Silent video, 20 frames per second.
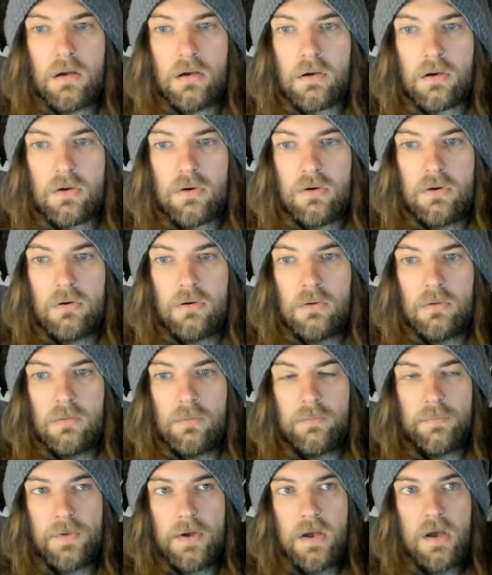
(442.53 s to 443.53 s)
Cool.
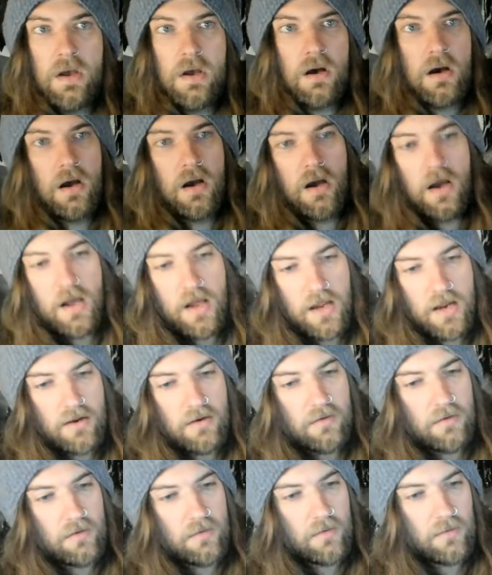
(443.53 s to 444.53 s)

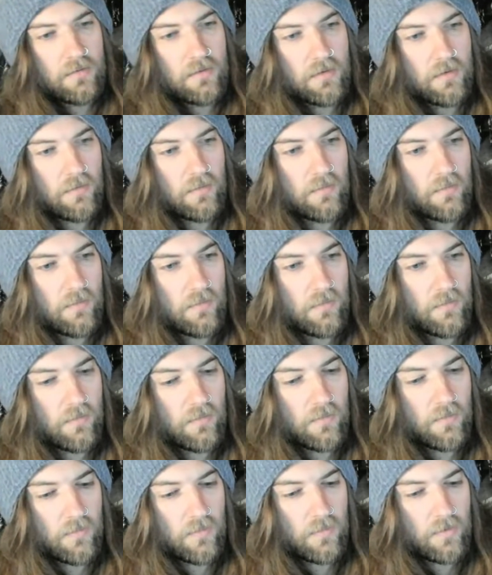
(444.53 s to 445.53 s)

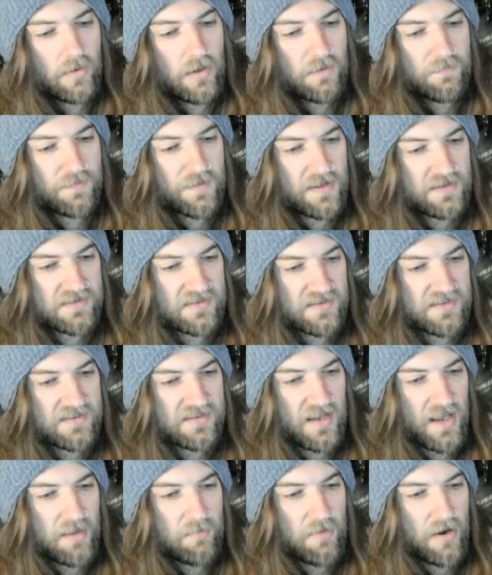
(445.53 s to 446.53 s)
If that's the
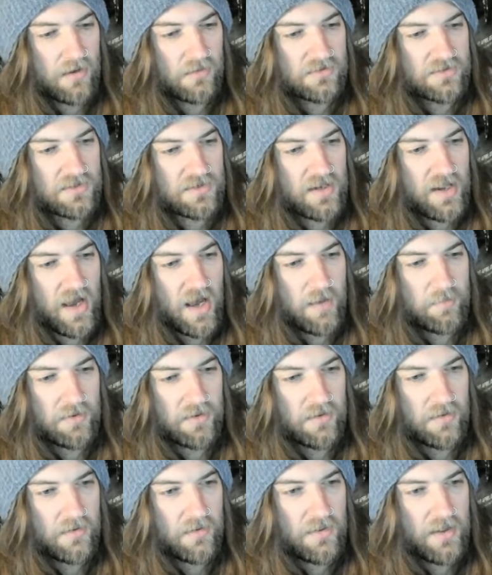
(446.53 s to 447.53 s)
same Altered
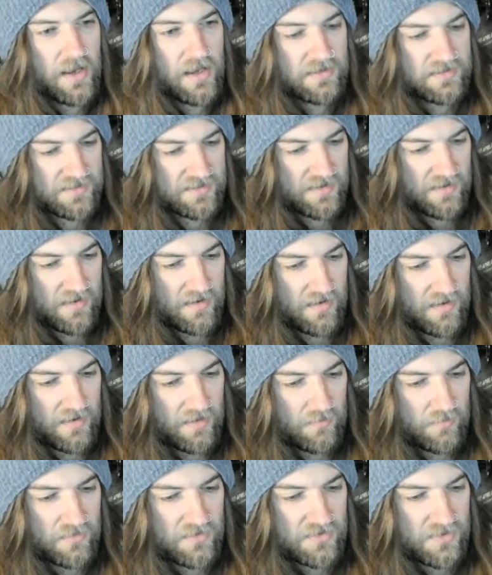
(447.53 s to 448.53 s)
Carbon that
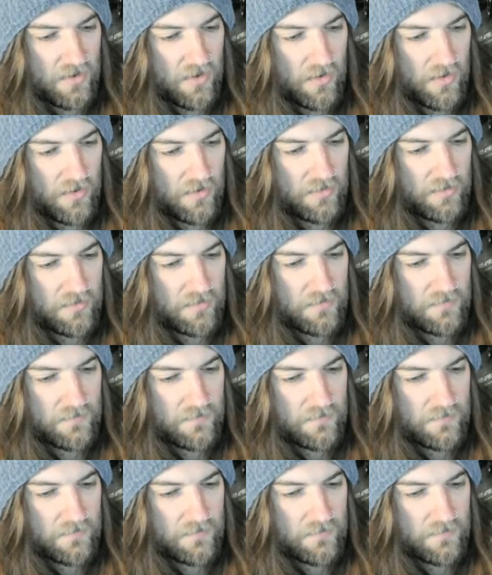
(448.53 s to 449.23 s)
was on...